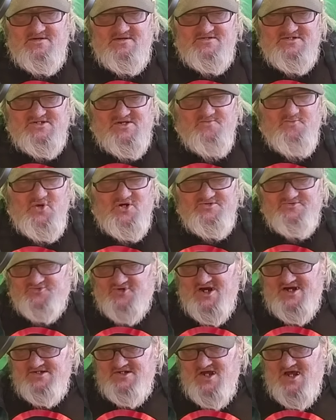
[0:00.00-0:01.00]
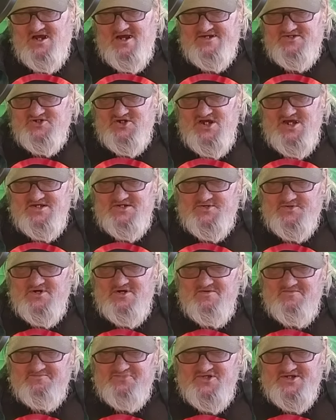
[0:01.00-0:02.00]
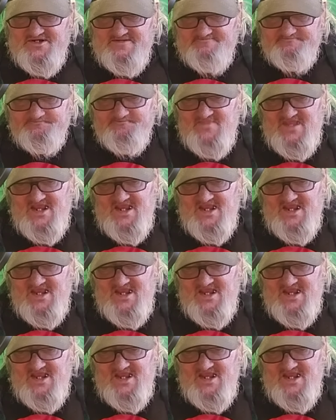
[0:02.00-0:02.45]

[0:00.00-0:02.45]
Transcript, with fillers: someone trying to hijack your airplane.